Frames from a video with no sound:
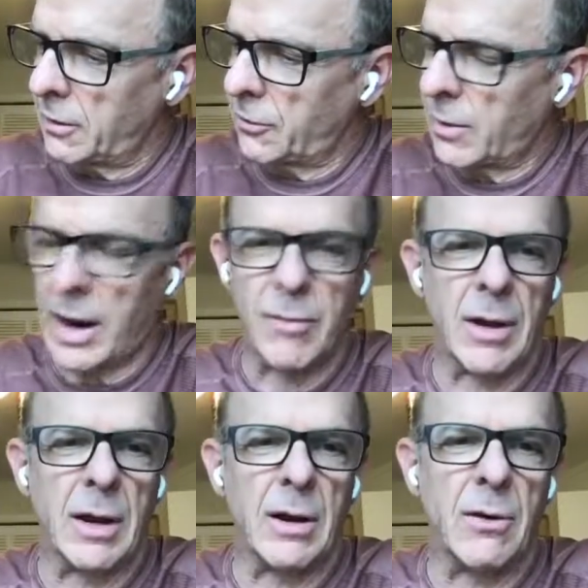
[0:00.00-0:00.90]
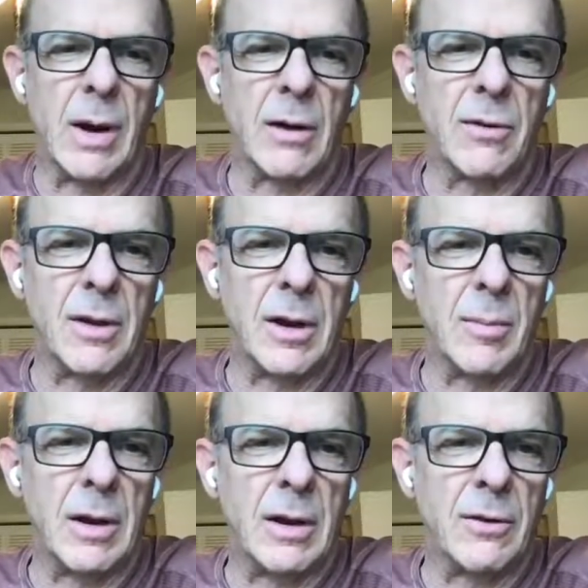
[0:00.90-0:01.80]
is traveling in a direction that
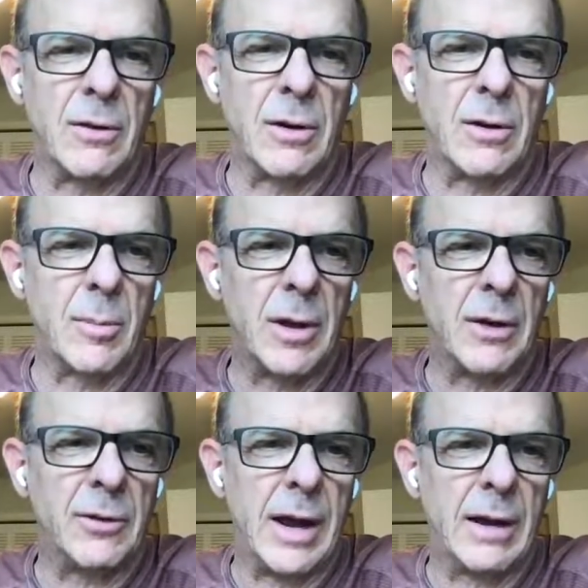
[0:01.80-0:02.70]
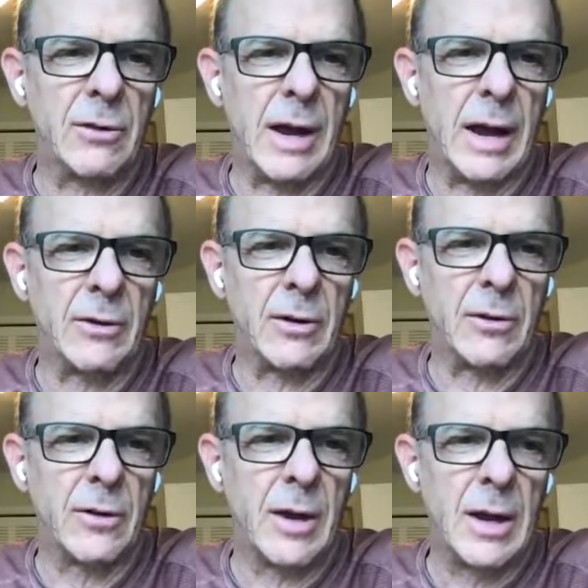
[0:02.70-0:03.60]
can be considered the plus x
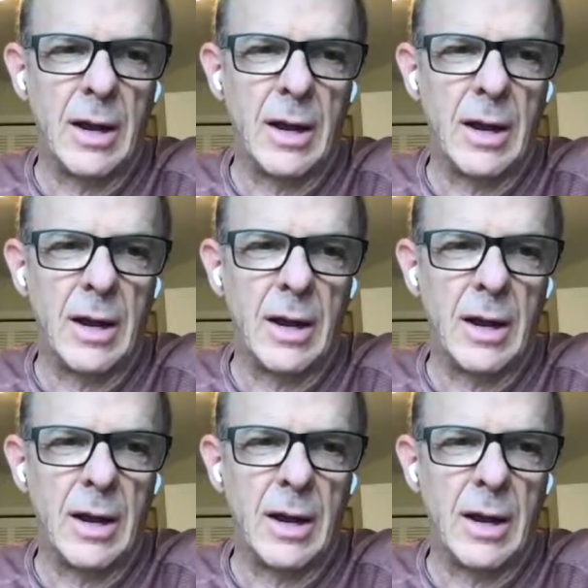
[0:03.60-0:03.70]
axis,